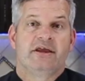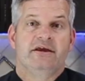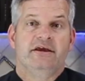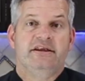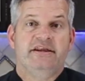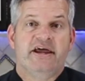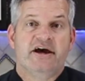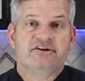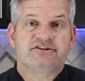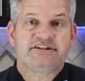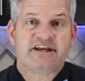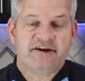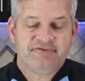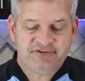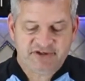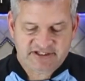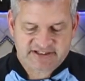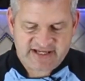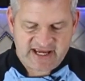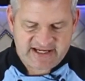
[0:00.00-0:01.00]
And now it's time
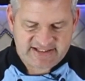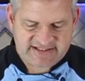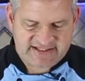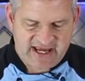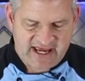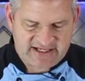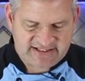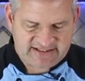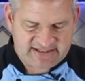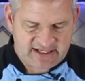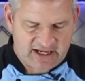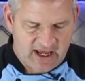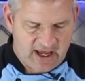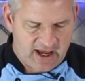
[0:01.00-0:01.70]
for the taste test.